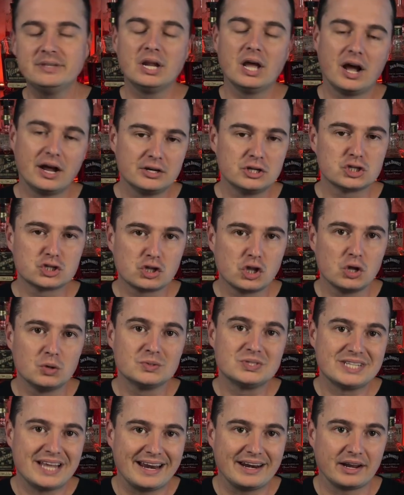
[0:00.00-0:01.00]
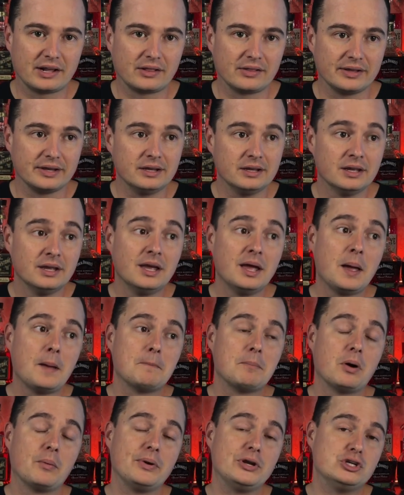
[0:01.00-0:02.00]
undisclosed technically,
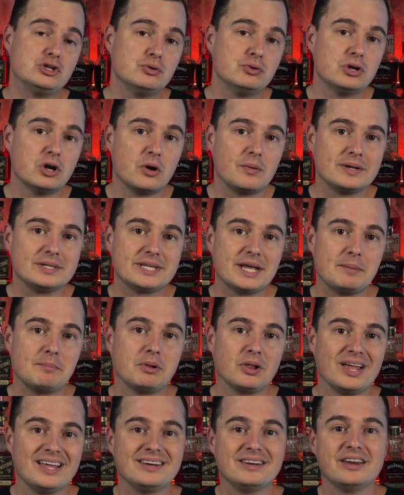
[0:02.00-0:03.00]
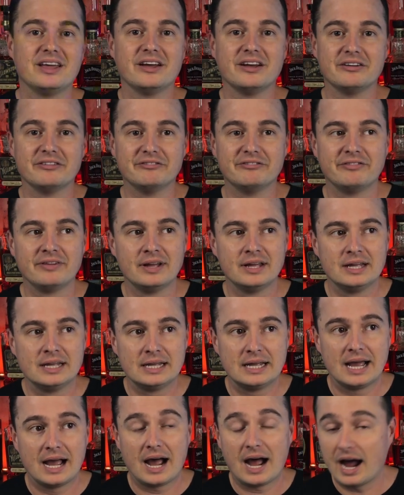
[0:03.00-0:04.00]
but we do know it's a blend of
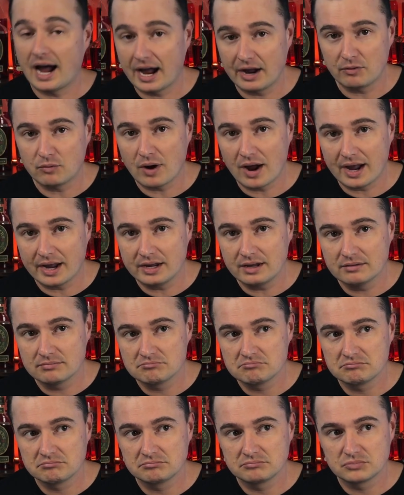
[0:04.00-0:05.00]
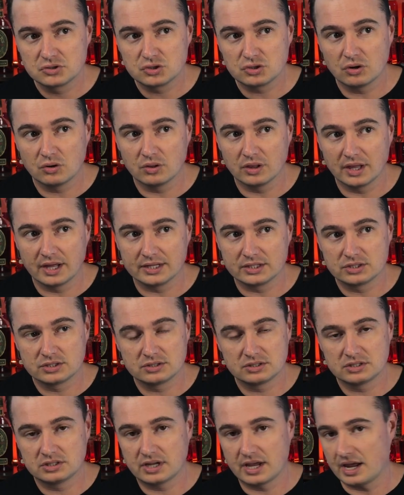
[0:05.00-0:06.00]
high rye, so let's
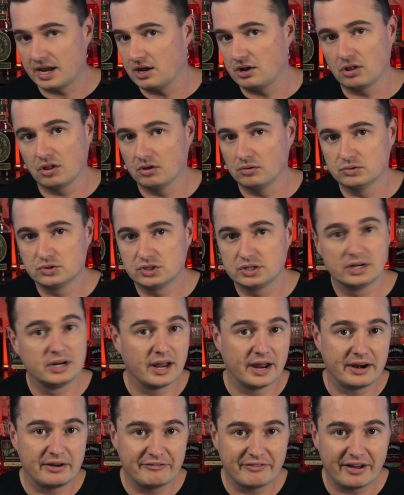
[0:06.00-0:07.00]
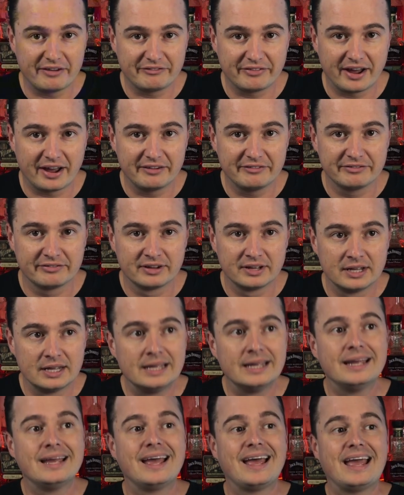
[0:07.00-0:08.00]
say close to 95.5,
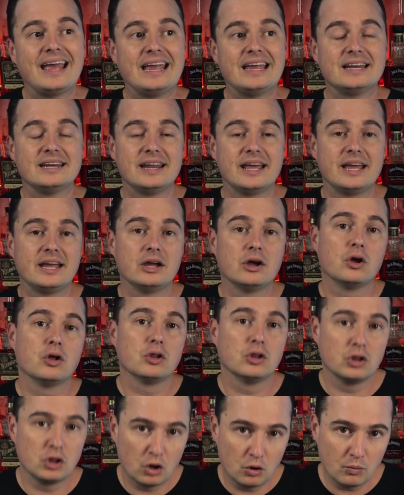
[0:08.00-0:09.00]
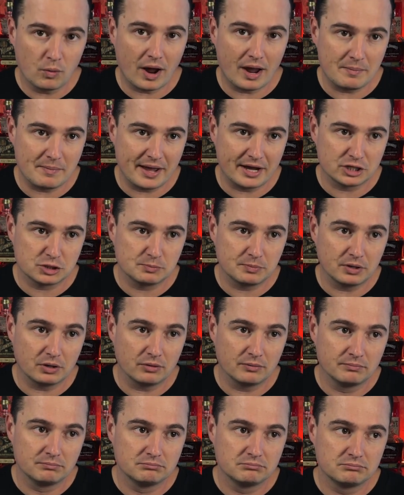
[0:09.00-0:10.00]
and a low rye mash
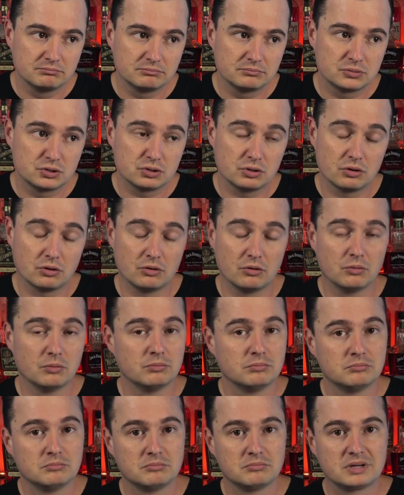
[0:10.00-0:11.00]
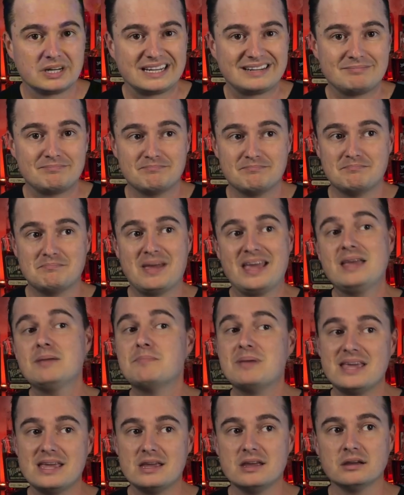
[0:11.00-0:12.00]
bill. So
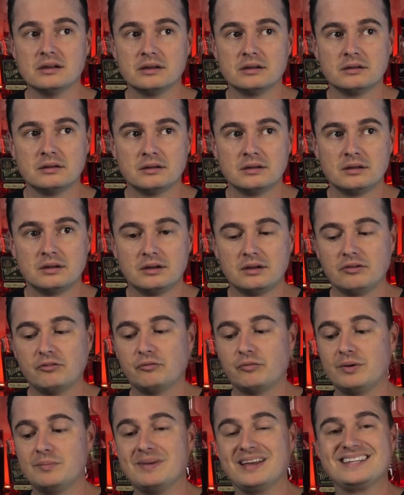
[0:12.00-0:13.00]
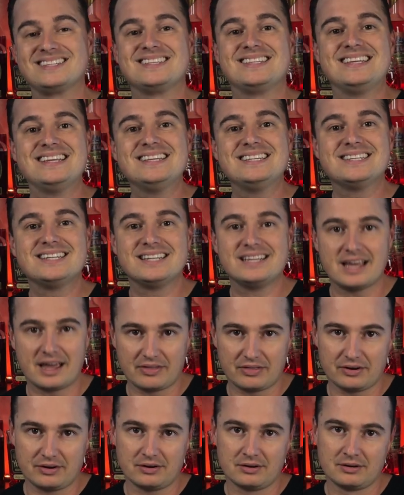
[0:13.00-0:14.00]
maybe we mix these
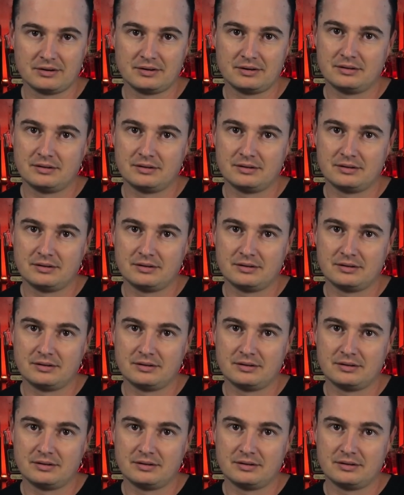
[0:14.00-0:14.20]
together.